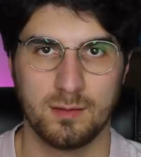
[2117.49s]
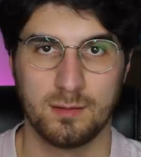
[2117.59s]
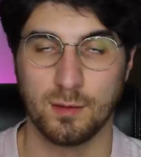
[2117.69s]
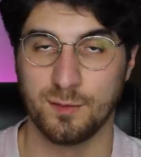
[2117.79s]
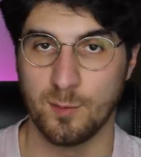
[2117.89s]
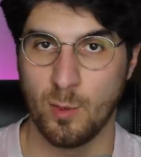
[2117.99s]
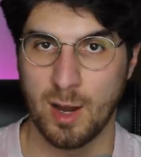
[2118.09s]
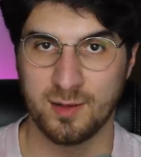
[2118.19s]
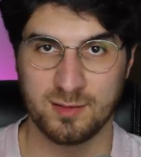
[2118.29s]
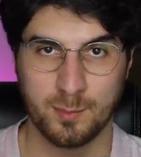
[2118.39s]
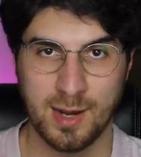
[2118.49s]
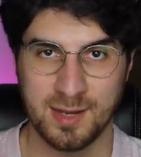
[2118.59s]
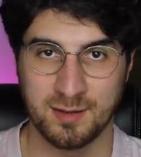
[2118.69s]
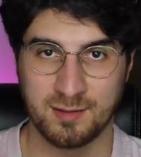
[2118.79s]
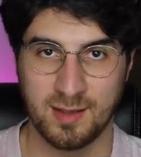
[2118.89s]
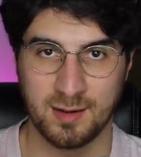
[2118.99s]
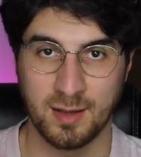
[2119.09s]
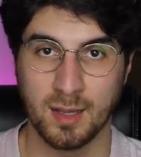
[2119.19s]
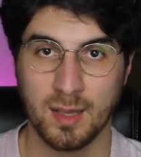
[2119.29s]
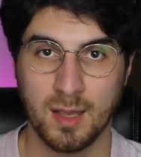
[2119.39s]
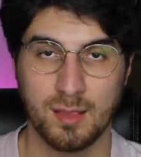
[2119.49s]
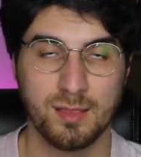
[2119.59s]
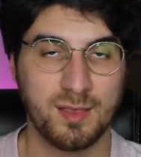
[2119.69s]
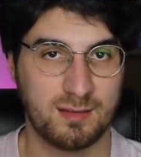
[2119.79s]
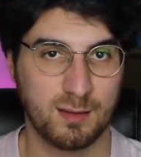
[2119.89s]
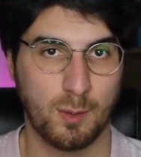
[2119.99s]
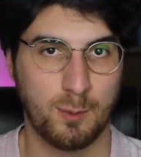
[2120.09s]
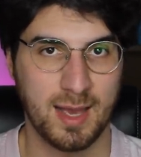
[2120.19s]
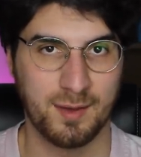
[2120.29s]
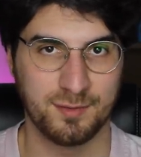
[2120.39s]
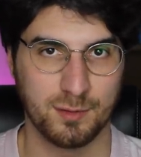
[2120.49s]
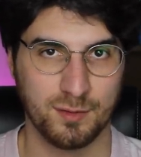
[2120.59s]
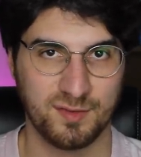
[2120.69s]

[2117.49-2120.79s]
So from where Russell Brand is standing, this is what we have so